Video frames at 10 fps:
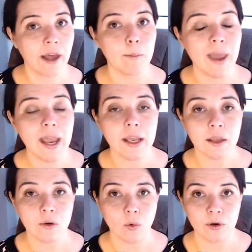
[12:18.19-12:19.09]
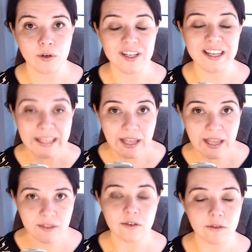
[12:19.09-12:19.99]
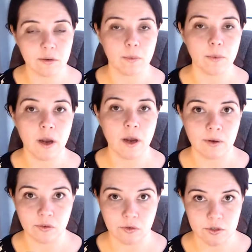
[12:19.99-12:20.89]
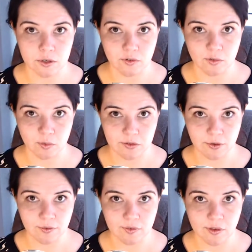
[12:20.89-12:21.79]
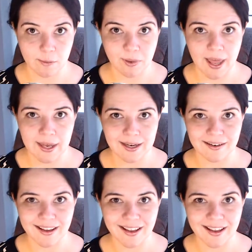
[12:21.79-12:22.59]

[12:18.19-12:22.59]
make in order to get these super high resolutions from the surface of the planet